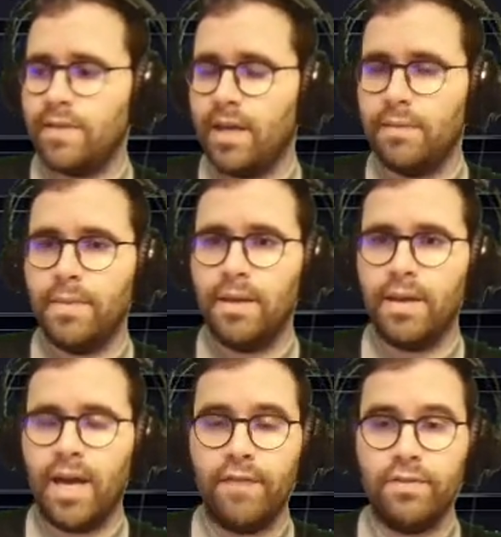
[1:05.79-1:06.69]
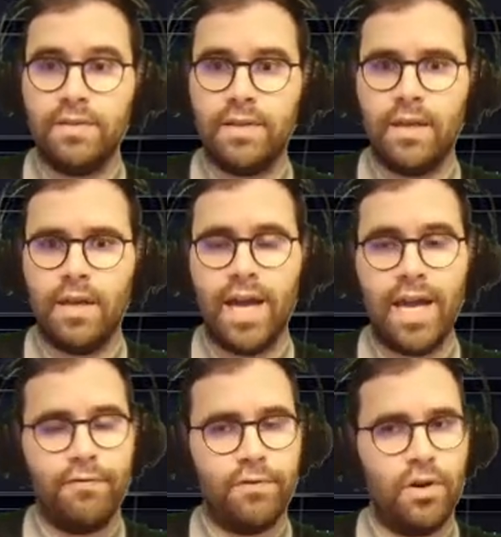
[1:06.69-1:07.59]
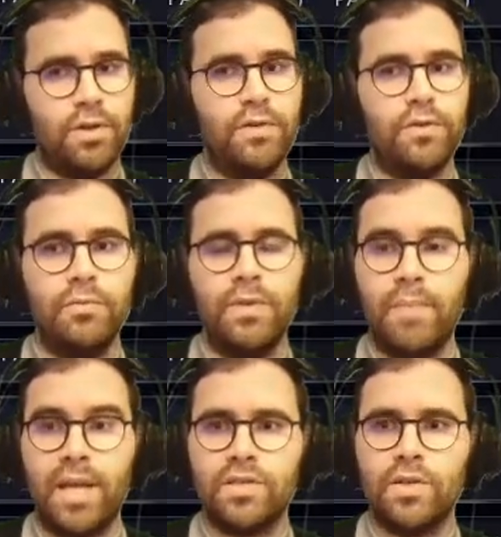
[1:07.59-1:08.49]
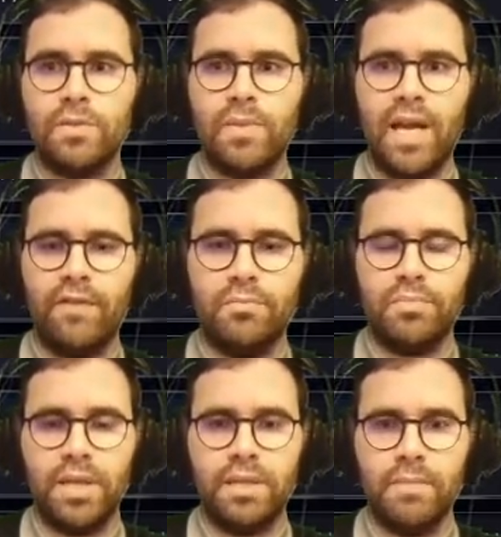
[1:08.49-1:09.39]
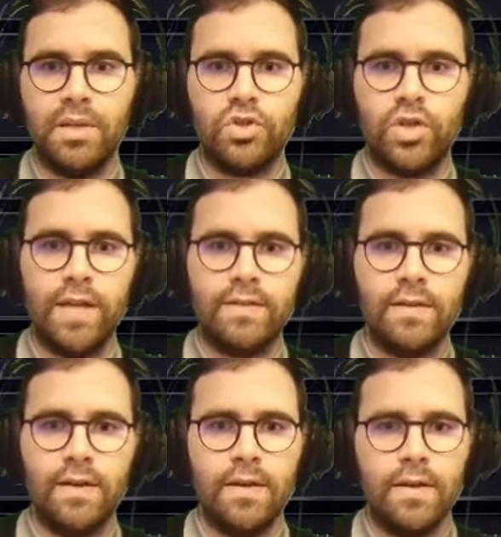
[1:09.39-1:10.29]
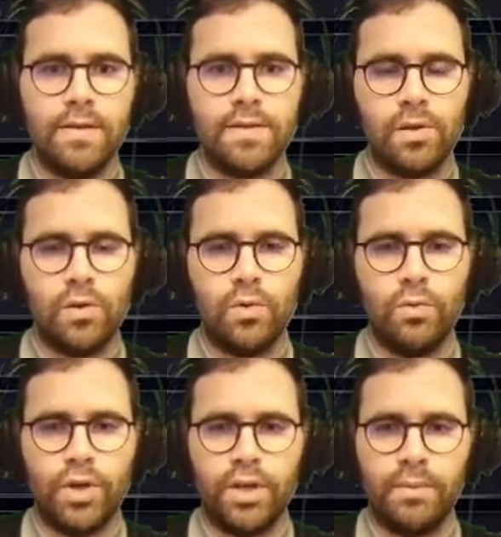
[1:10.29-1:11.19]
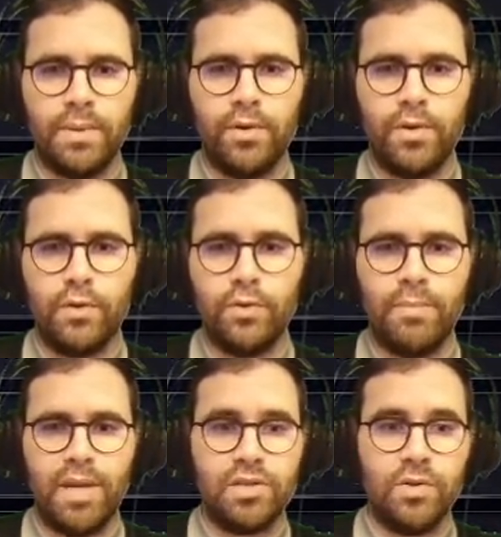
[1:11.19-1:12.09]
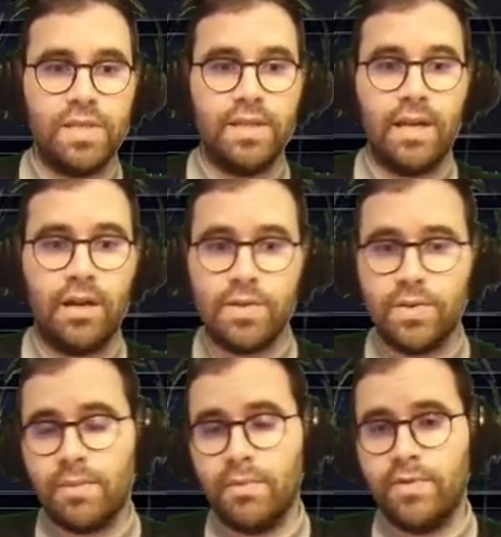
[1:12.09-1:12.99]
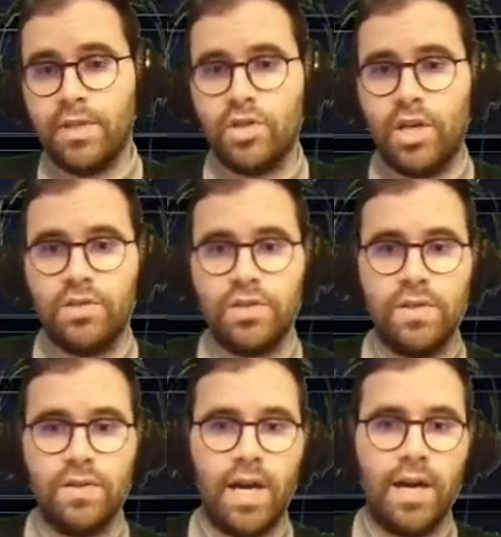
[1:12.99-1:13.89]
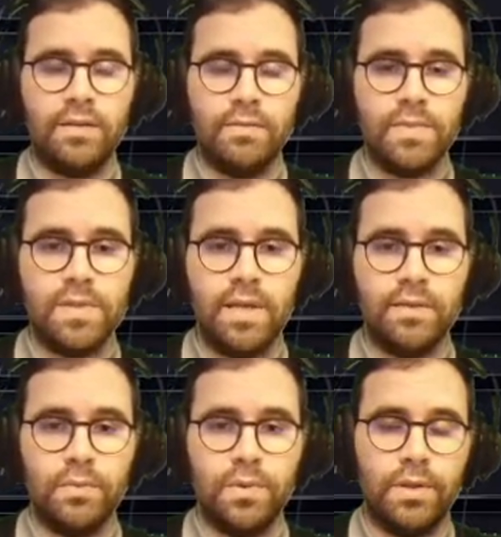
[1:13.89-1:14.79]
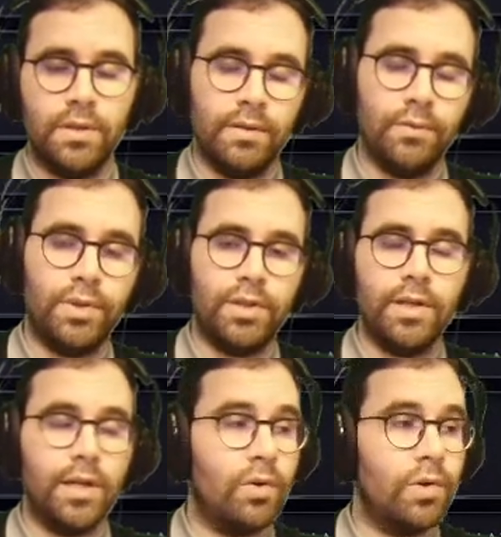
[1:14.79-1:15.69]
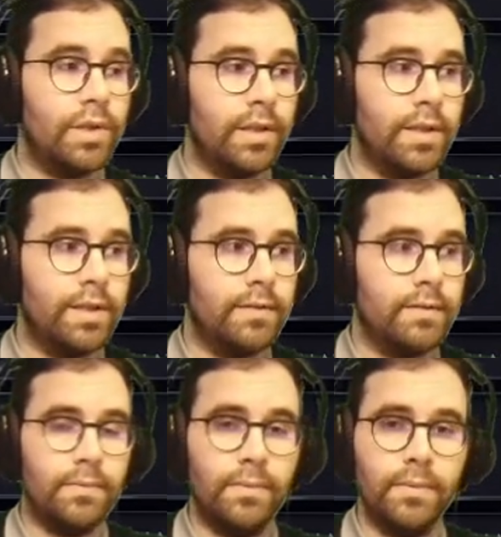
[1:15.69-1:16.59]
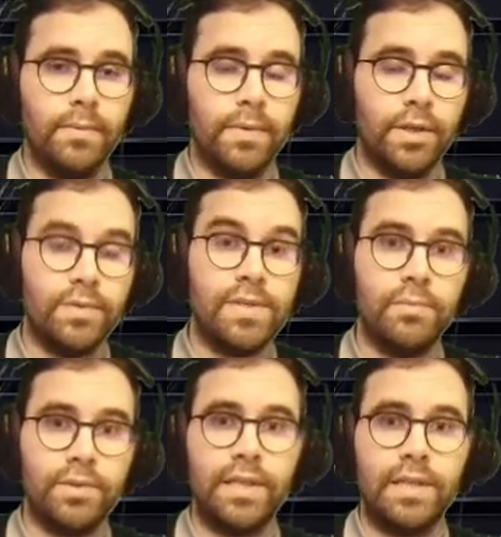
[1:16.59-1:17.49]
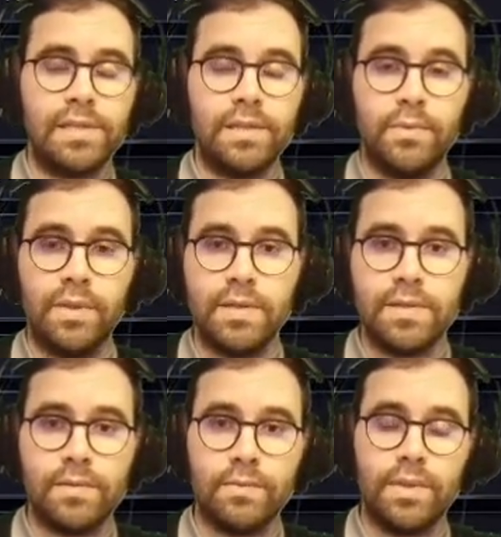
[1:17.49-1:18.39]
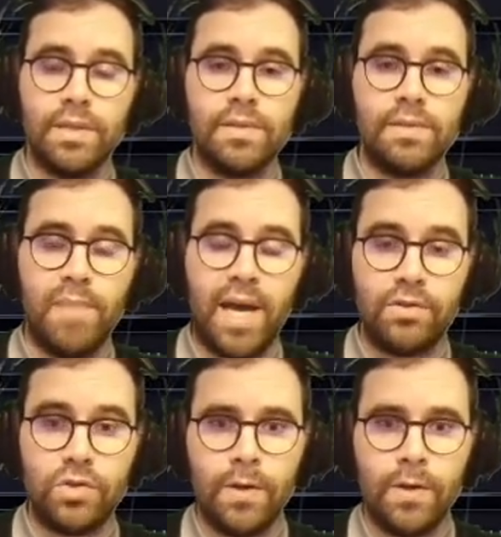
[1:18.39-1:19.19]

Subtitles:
I have gone through the patch notes, but I haven't played much yet. So we're going to be going through the patch notes and then also some of the changes to the items that were done accordingly, simultaneously with this patch.